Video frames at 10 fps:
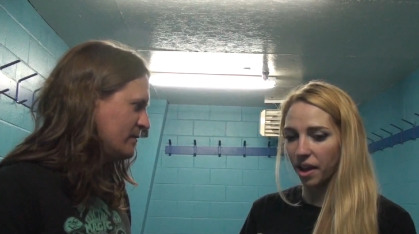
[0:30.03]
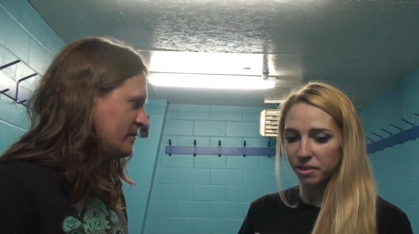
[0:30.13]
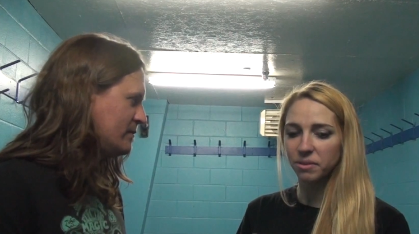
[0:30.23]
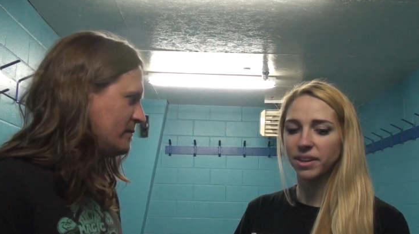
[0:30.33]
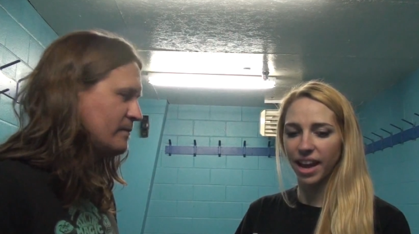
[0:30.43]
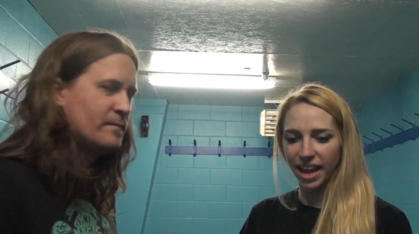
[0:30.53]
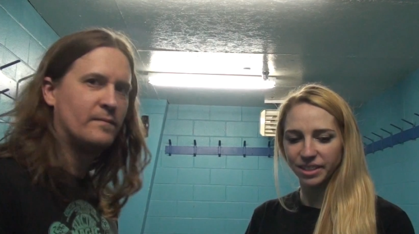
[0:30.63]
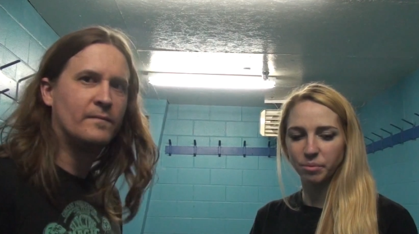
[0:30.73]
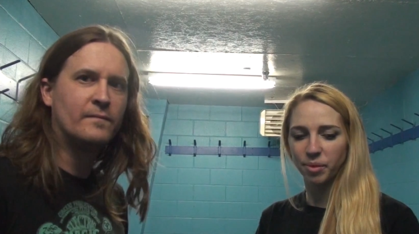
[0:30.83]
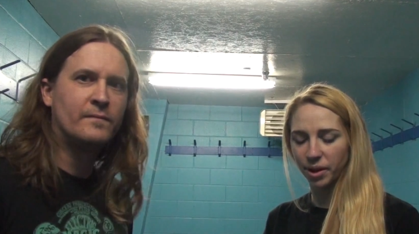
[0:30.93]
Speaker 1: Everyone
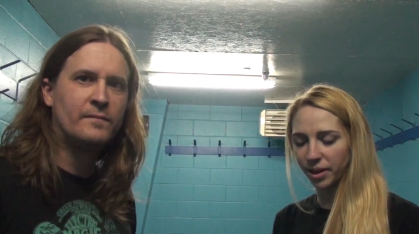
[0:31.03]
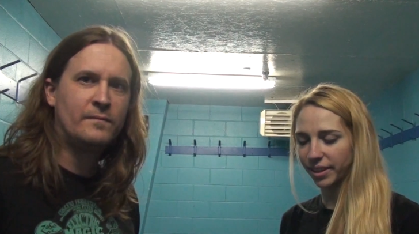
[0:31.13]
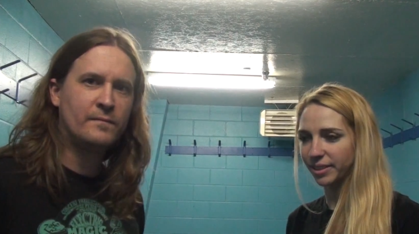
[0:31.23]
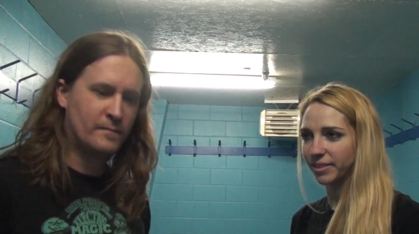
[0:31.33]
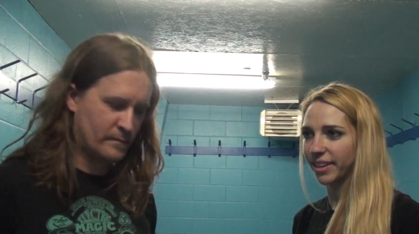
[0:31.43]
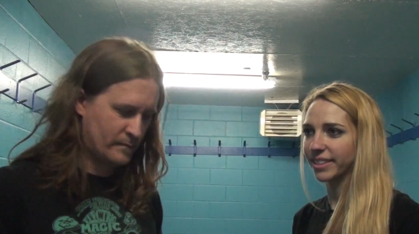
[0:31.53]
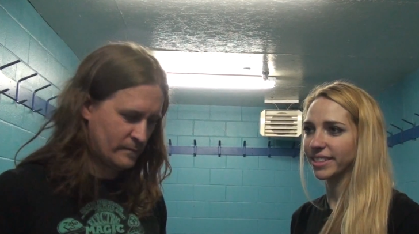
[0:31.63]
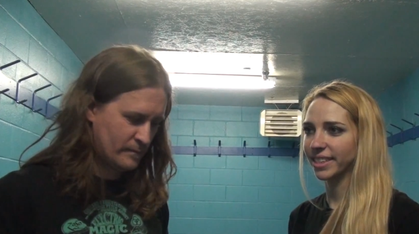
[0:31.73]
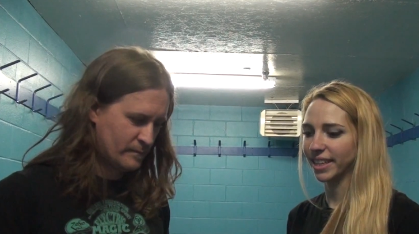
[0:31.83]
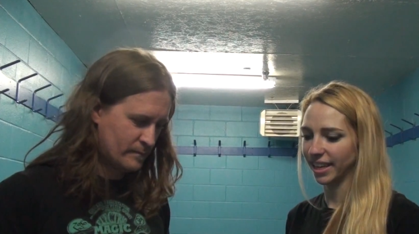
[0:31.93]
has a part in
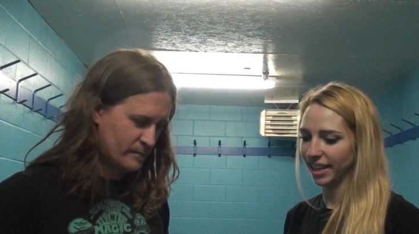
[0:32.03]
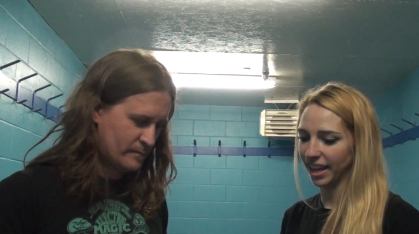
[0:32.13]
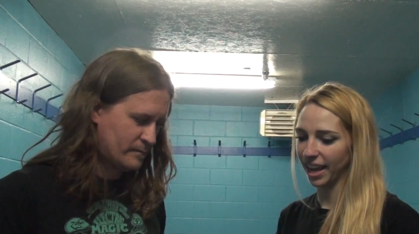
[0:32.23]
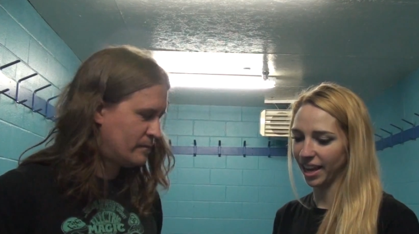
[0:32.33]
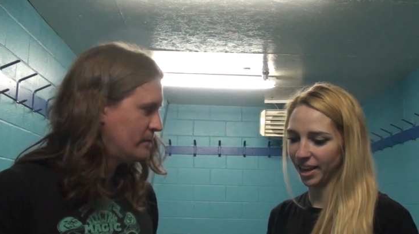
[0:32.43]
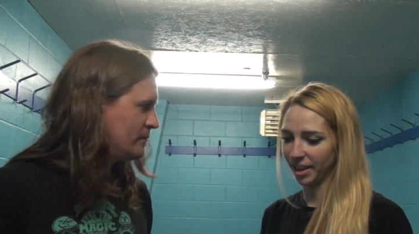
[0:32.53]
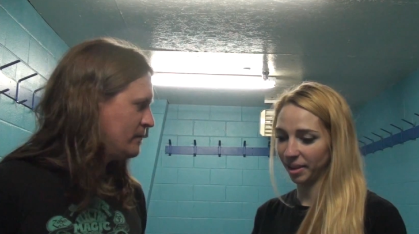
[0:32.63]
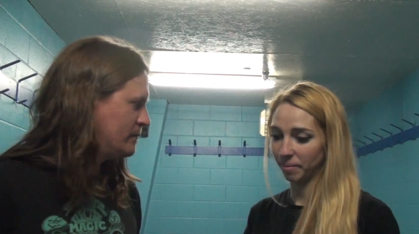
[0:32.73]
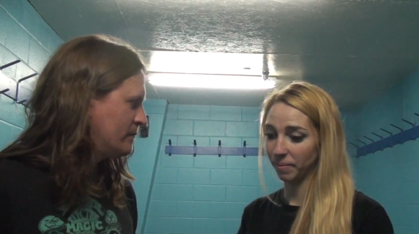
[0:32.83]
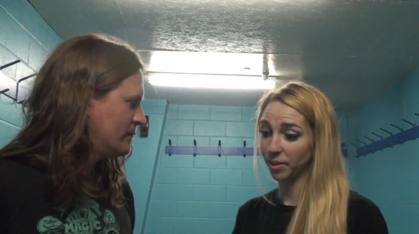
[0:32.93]
wrestling.
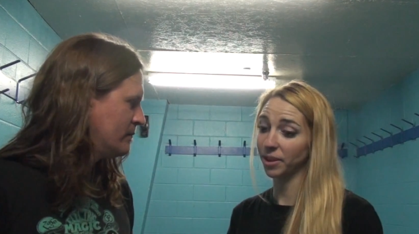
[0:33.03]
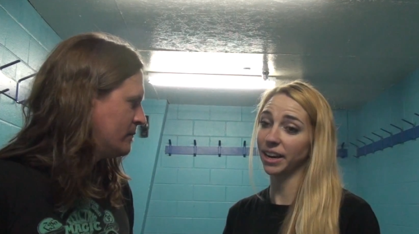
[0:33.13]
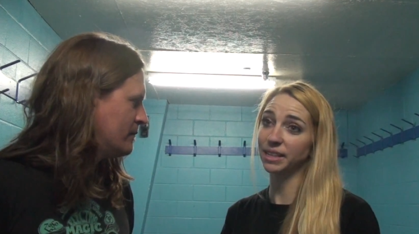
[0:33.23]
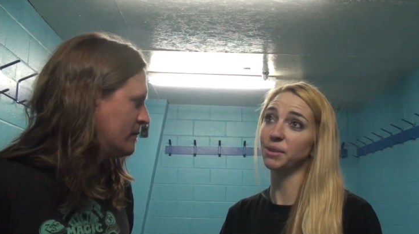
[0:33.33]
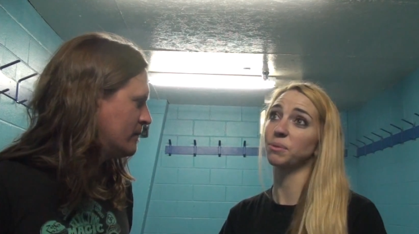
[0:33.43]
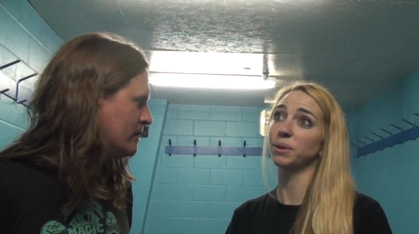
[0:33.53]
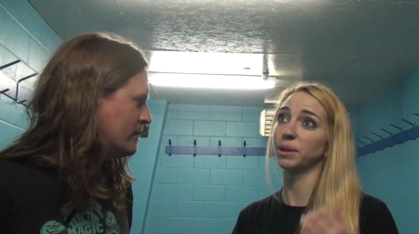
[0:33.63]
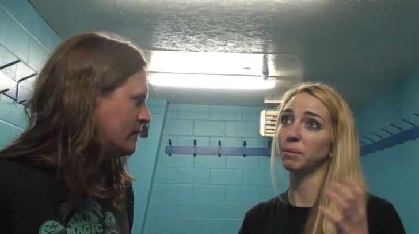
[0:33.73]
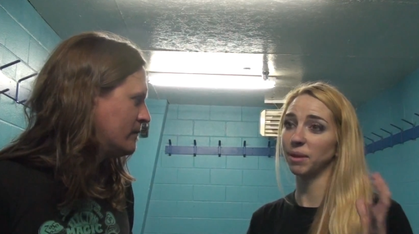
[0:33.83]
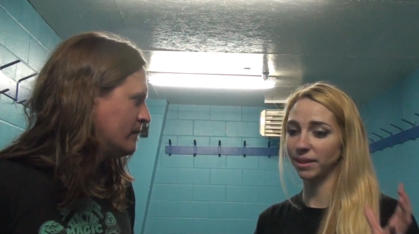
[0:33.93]
There is a really
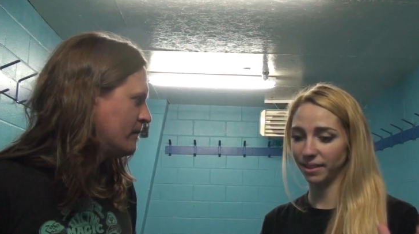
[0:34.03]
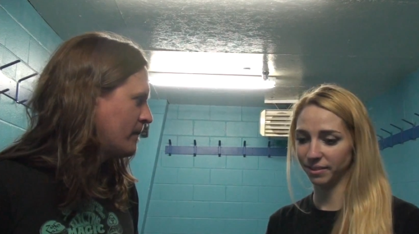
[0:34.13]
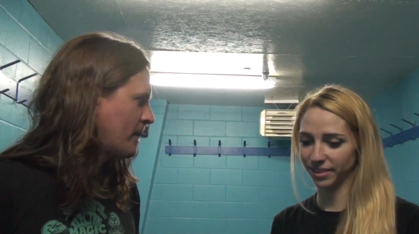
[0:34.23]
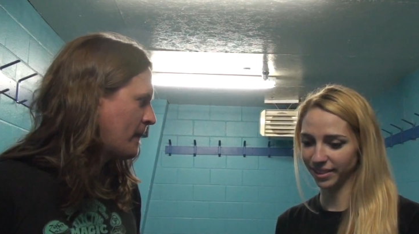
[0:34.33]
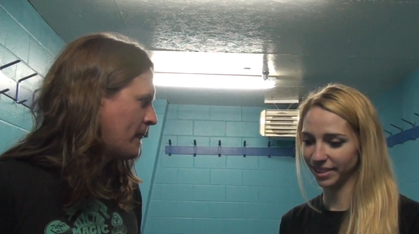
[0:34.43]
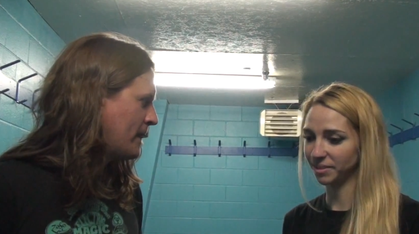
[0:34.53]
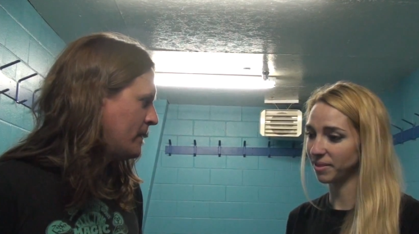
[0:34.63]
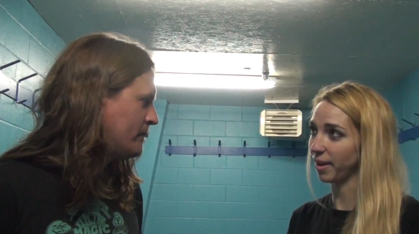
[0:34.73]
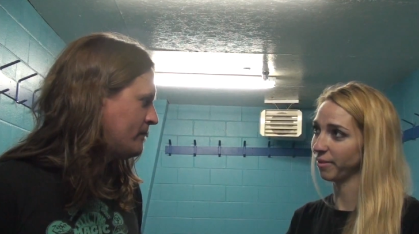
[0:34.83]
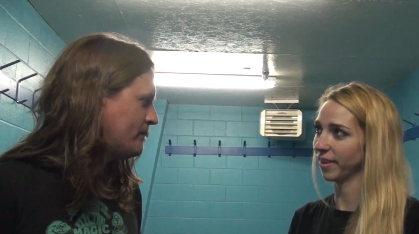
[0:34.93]
big difference in
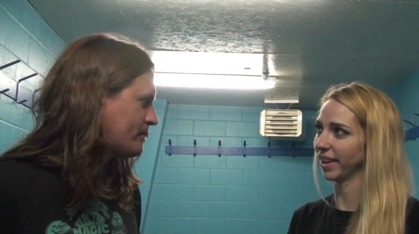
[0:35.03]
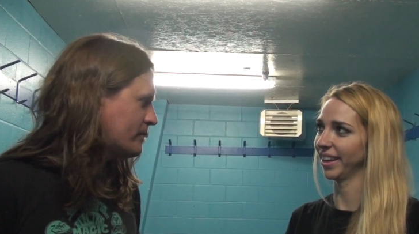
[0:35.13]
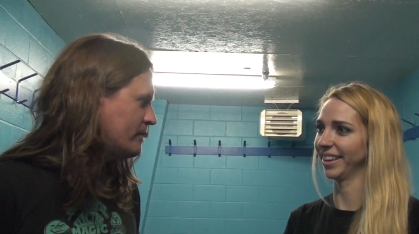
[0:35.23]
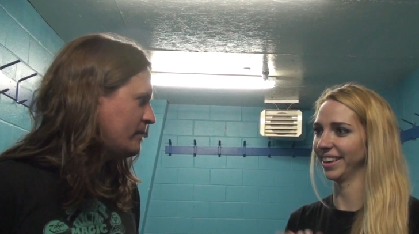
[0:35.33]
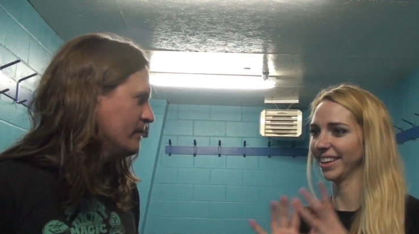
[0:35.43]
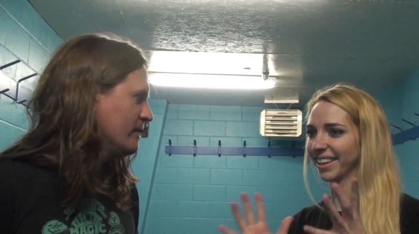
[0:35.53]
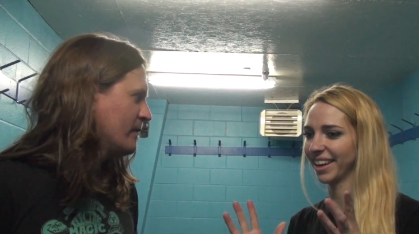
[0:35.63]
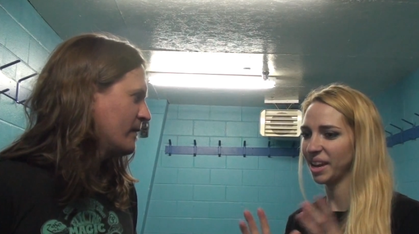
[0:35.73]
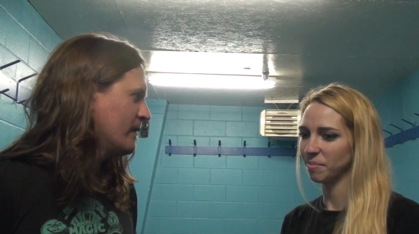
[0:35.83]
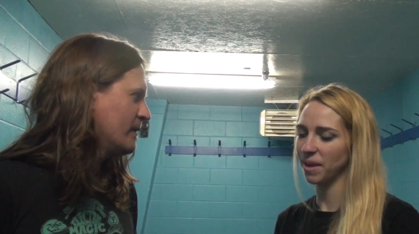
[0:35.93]
reffing
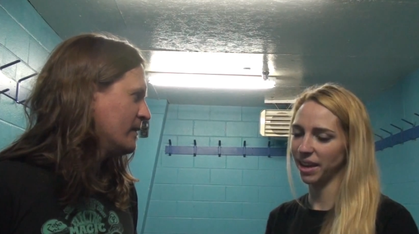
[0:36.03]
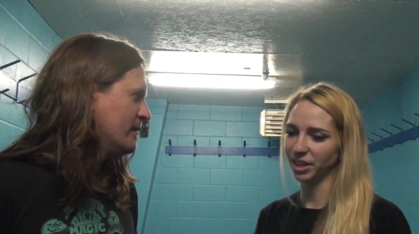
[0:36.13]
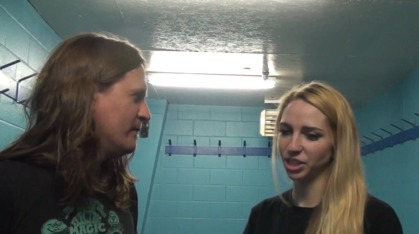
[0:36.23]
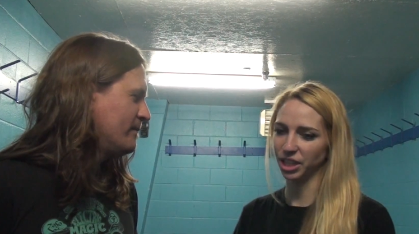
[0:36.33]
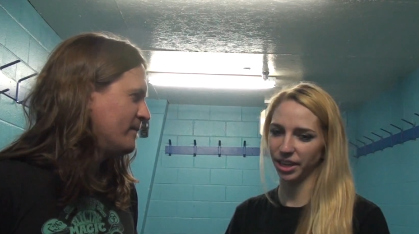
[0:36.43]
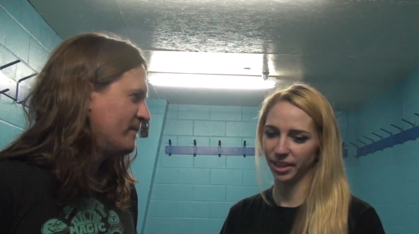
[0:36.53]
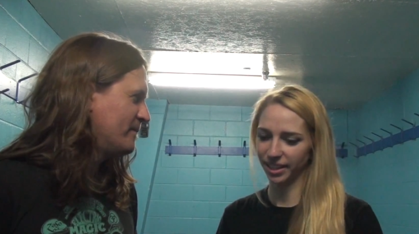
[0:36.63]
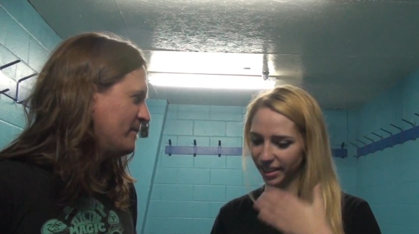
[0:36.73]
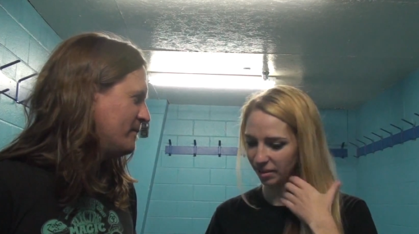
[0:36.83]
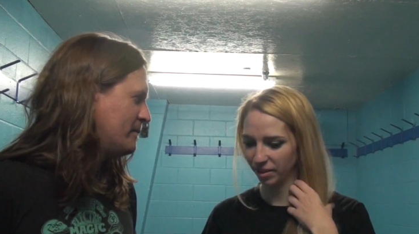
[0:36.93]
and
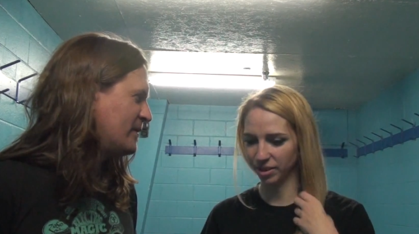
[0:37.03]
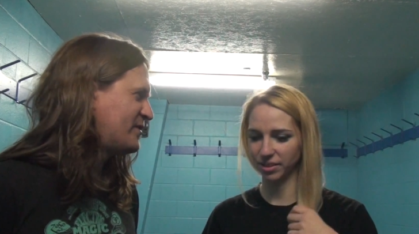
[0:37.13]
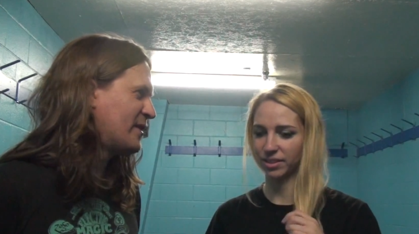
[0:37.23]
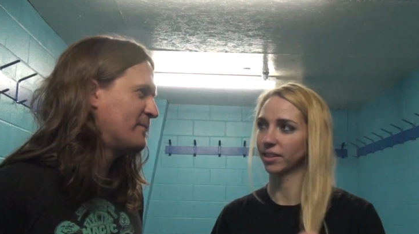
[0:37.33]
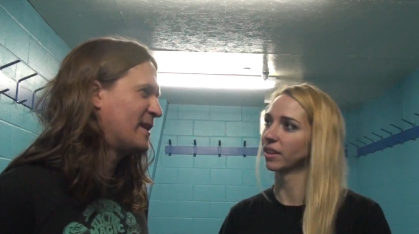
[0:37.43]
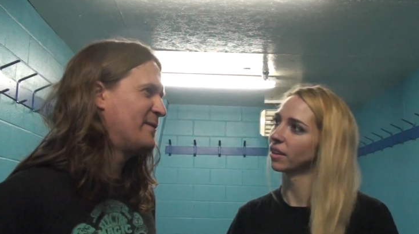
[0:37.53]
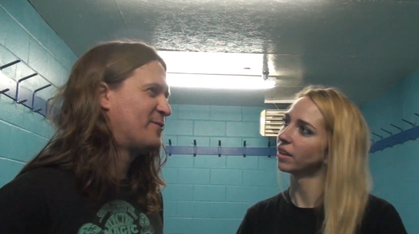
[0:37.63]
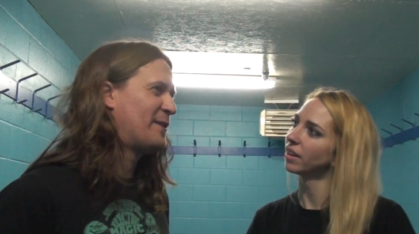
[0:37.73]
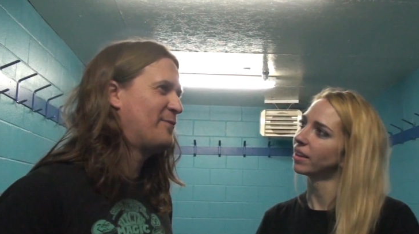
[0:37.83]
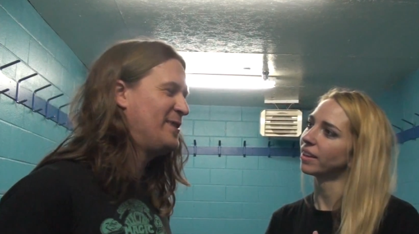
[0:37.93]
managing. But sometimes
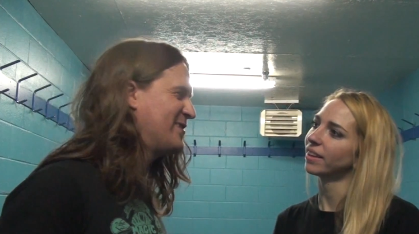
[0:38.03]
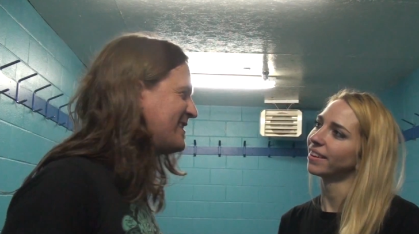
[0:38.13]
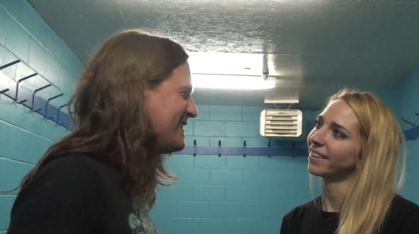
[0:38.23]
referees